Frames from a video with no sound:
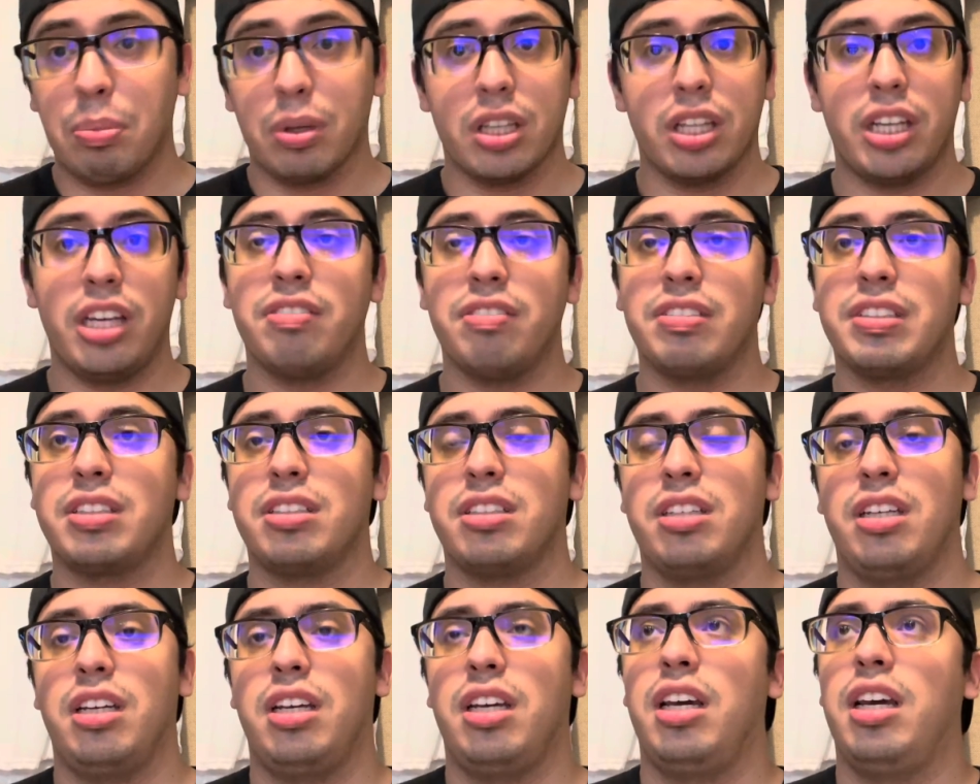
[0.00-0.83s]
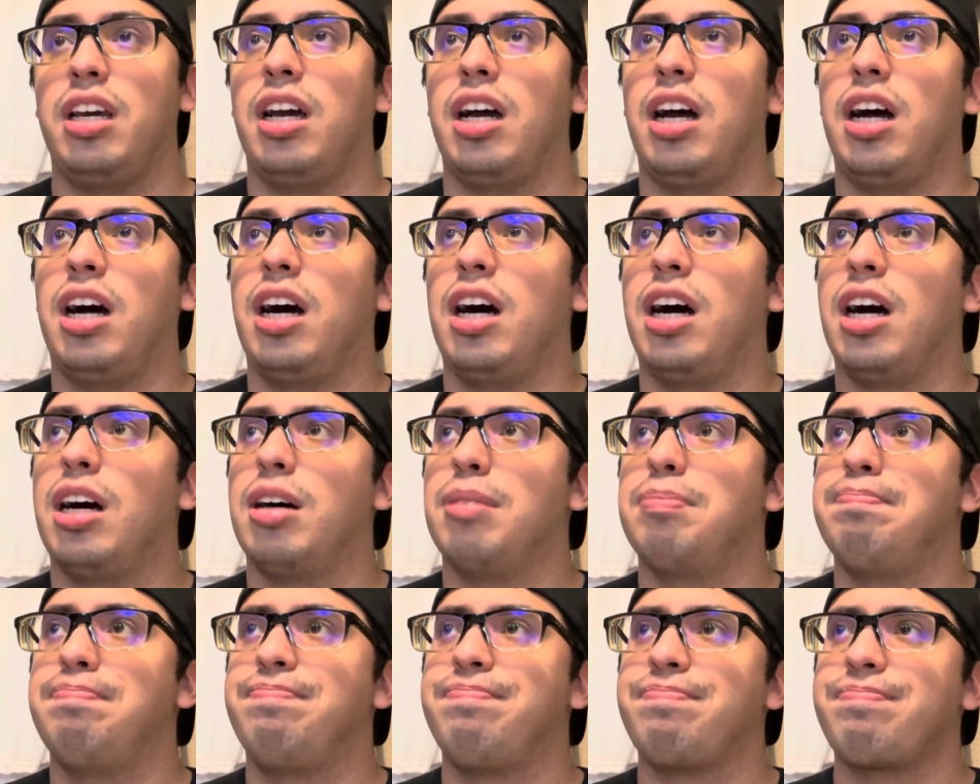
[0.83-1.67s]
Leafs.
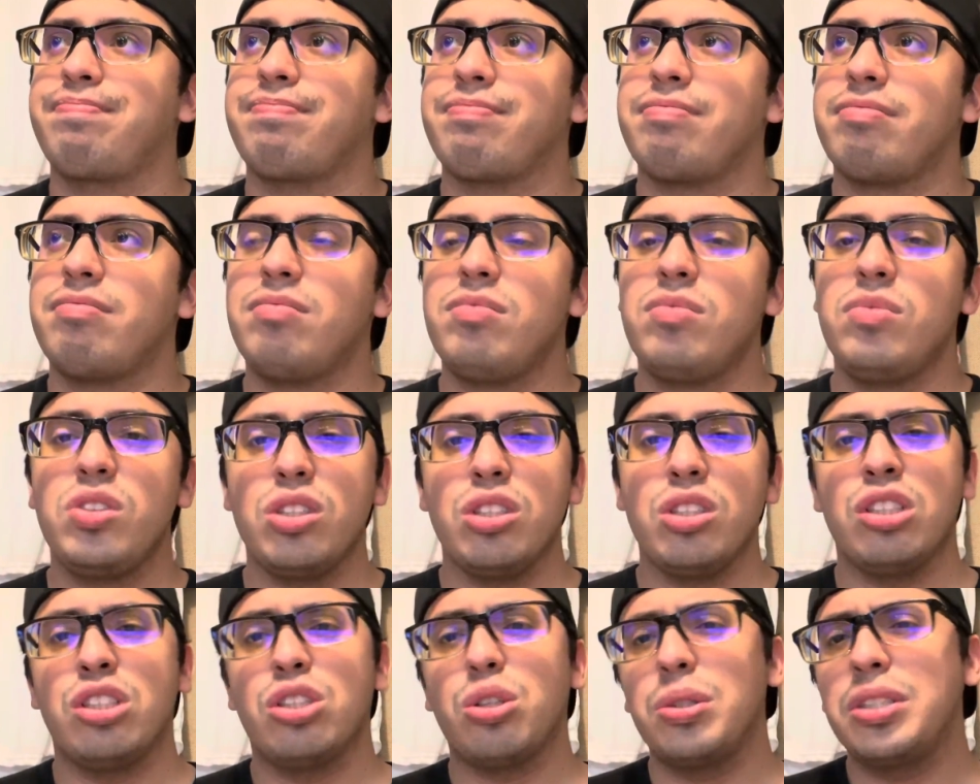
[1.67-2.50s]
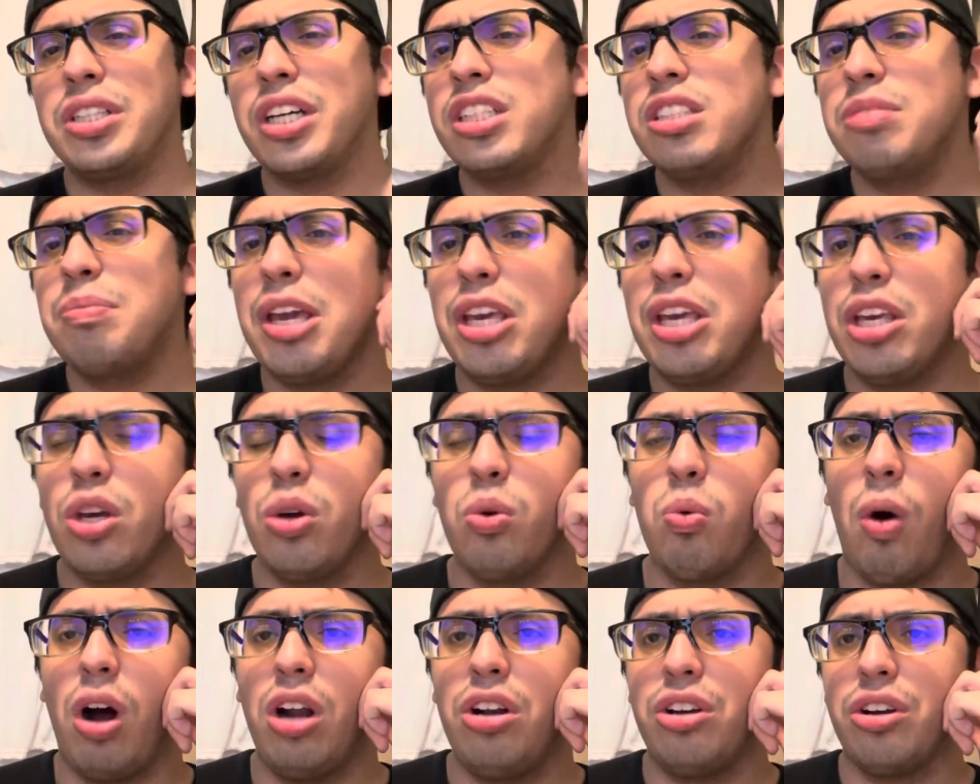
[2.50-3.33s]
So it does make you
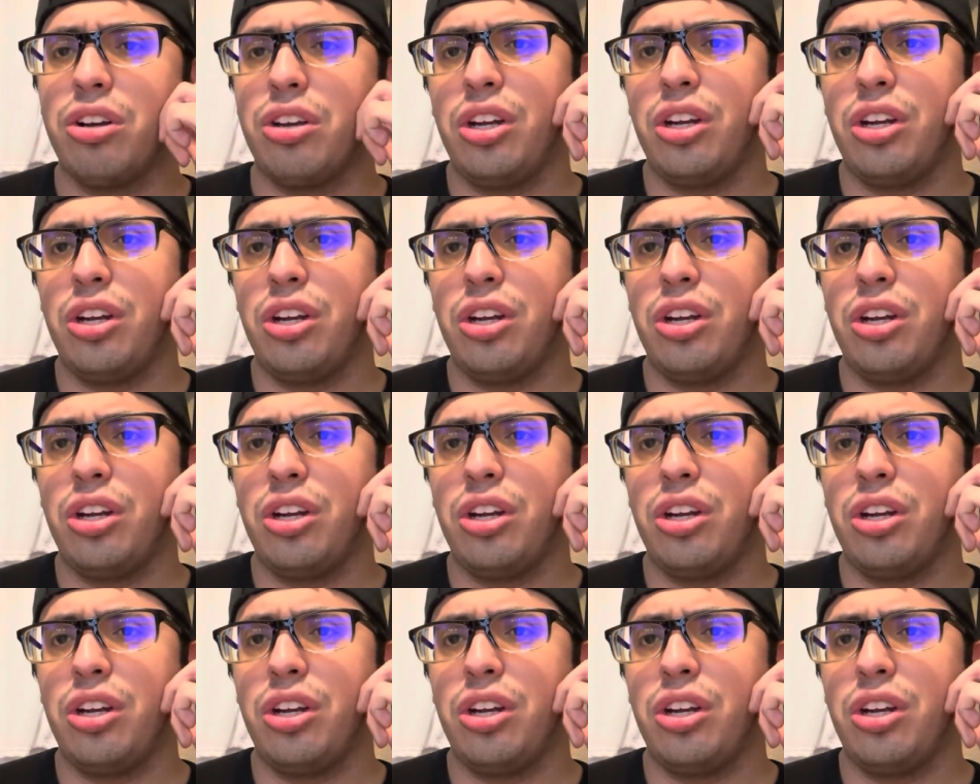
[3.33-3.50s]
wonder,